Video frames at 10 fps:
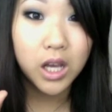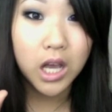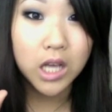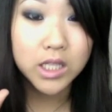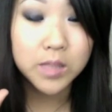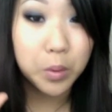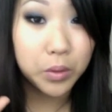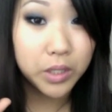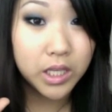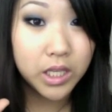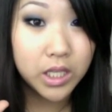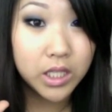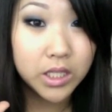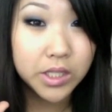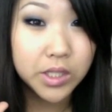smoky,
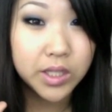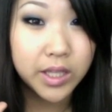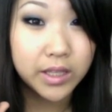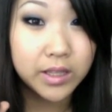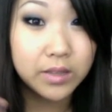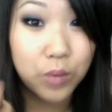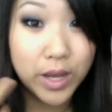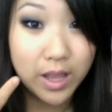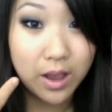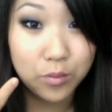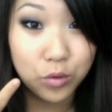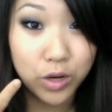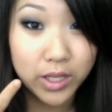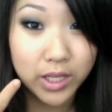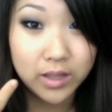like right now I'm
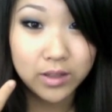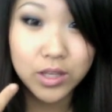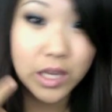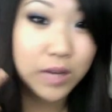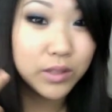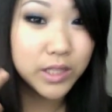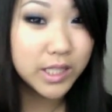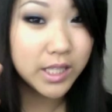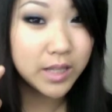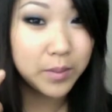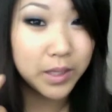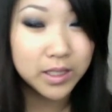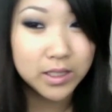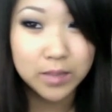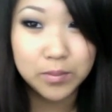wearing it. You can't really see it
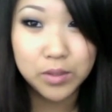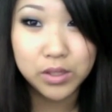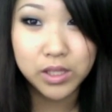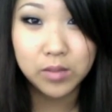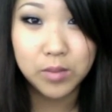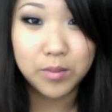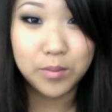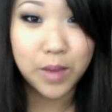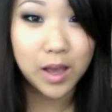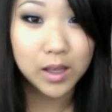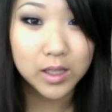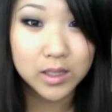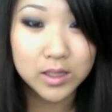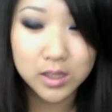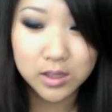because I'm using my MAC
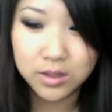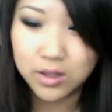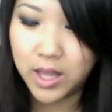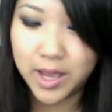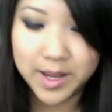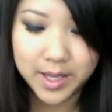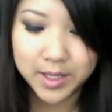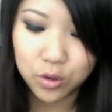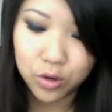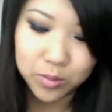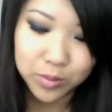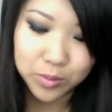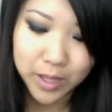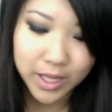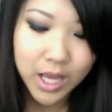and lighting is horrible,
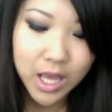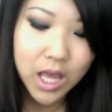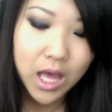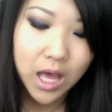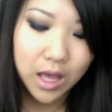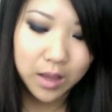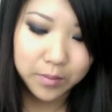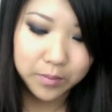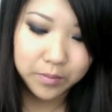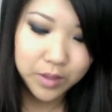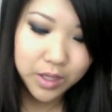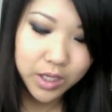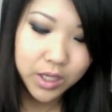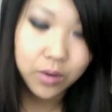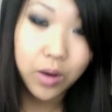but
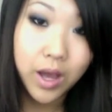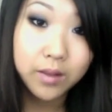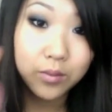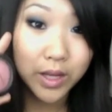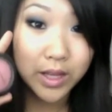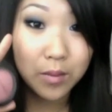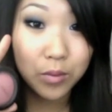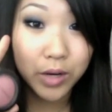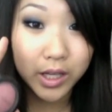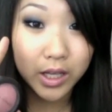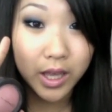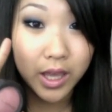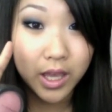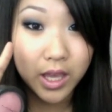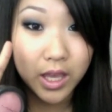you know, right now I'm wearing
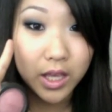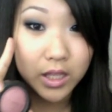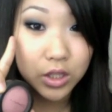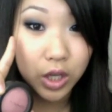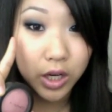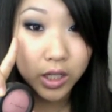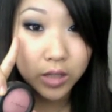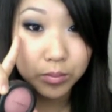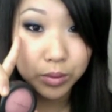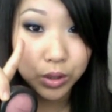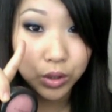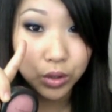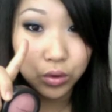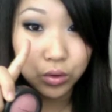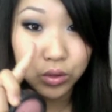a dark
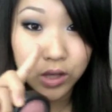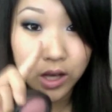blue